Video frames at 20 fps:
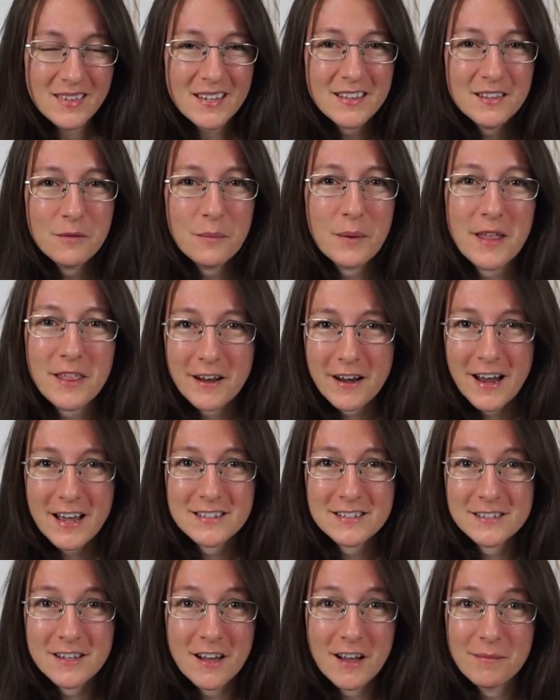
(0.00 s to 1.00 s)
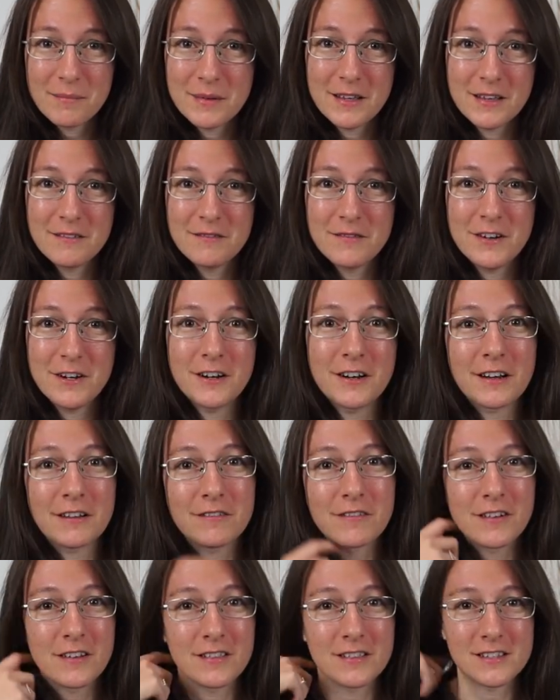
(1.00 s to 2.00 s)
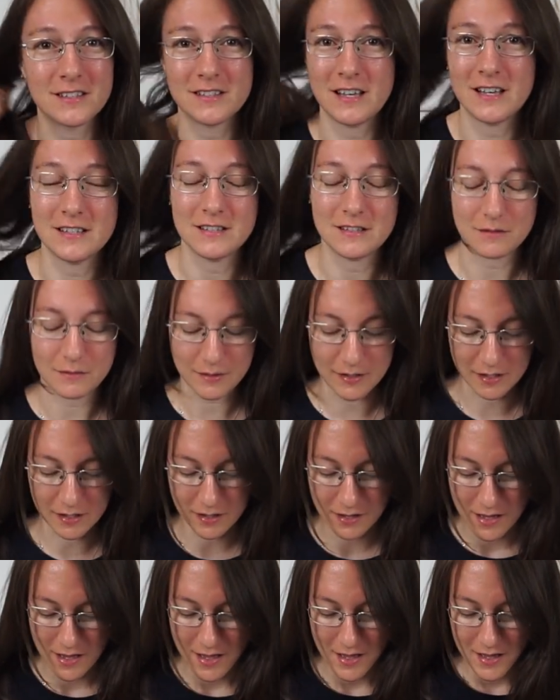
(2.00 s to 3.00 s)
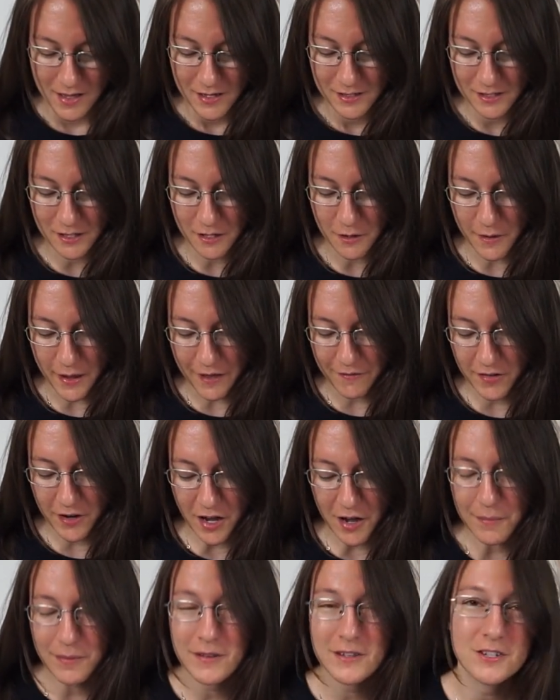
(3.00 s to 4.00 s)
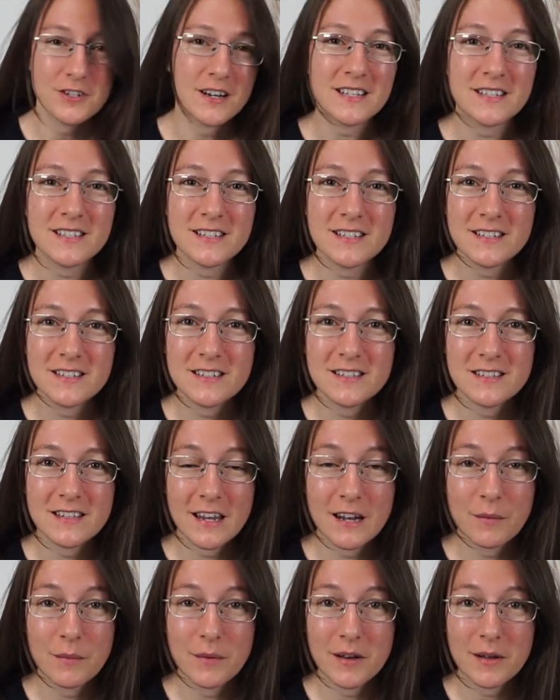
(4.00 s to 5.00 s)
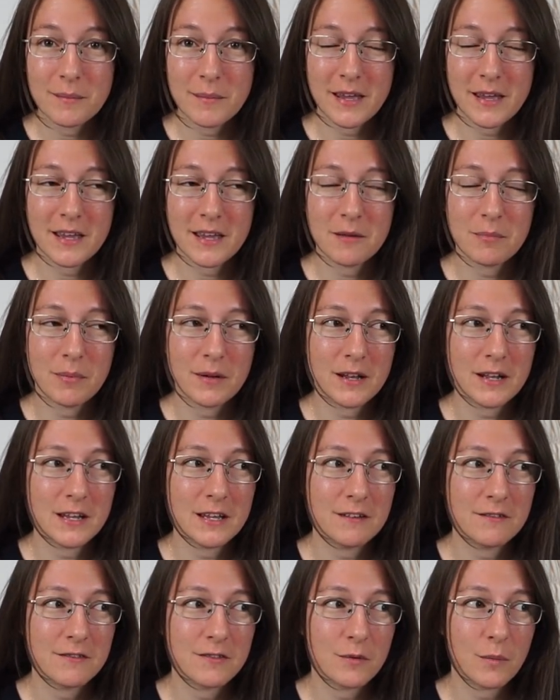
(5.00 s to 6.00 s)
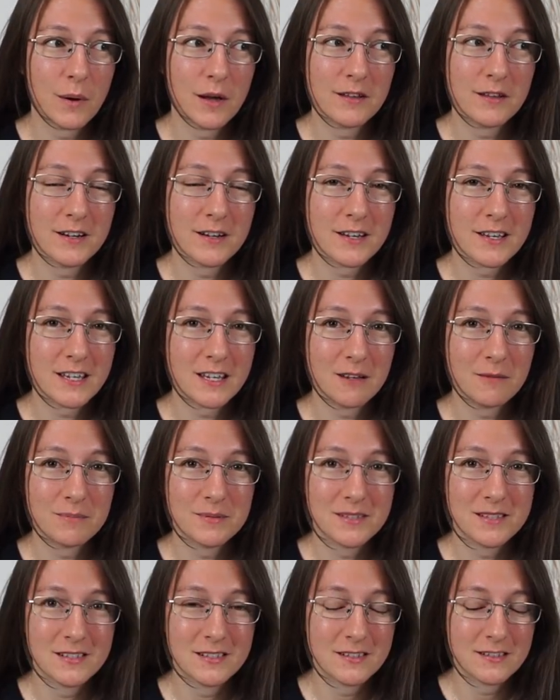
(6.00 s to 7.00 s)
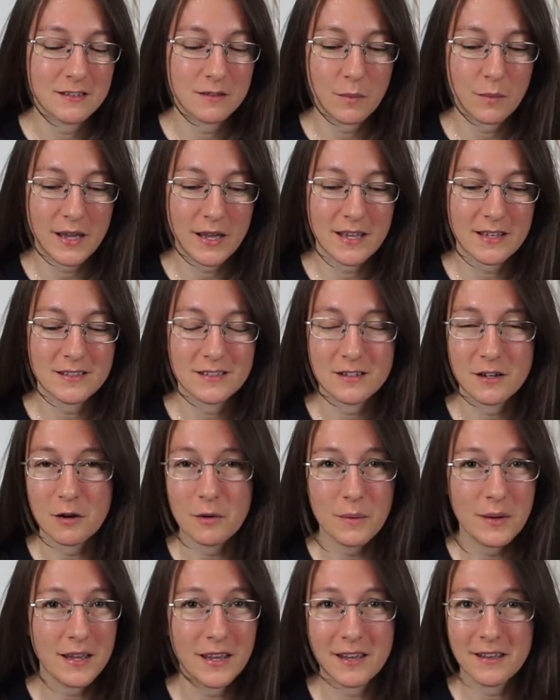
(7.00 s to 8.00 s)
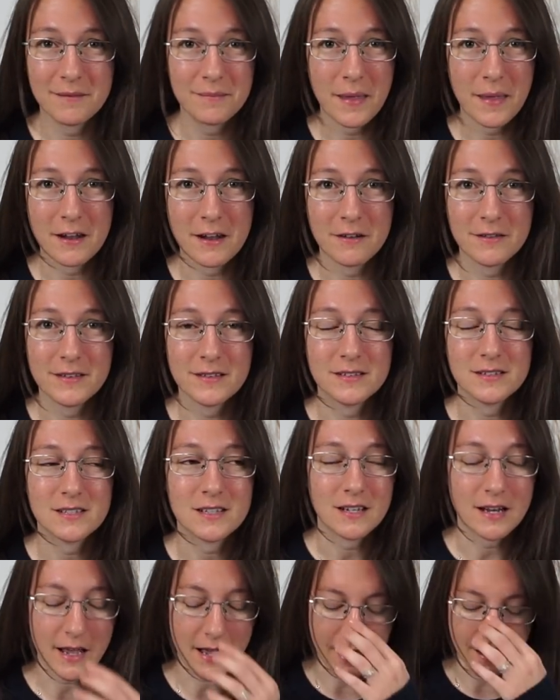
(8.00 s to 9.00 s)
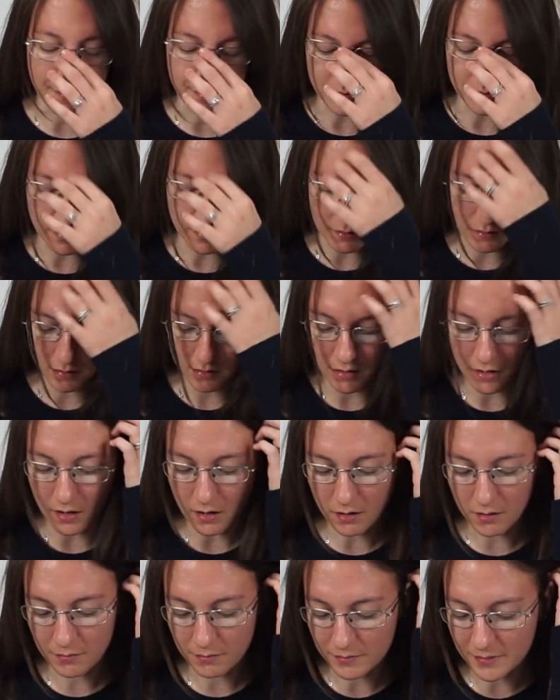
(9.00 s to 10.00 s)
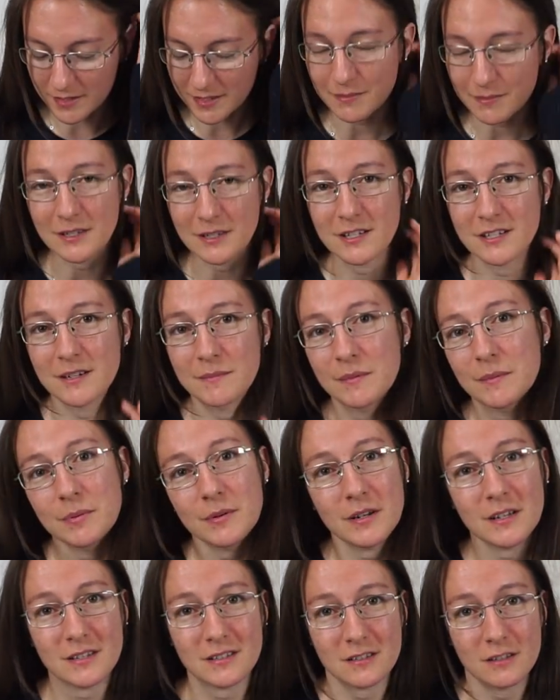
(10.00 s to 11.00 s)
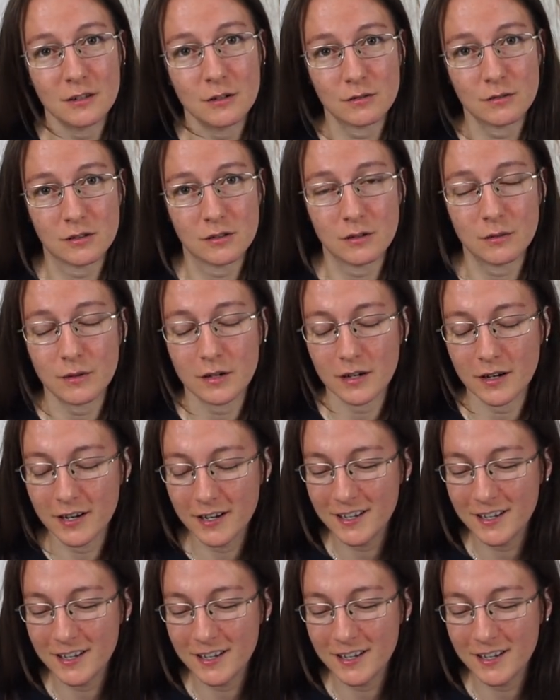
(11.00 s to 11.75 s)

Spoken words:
The weather has not been very fun this last week. So I have a couple of dresses that I want to make, but if the weather keeps the way it's going, I don't think that's going to happen. Not to mention, I'm a pretty slow sewer.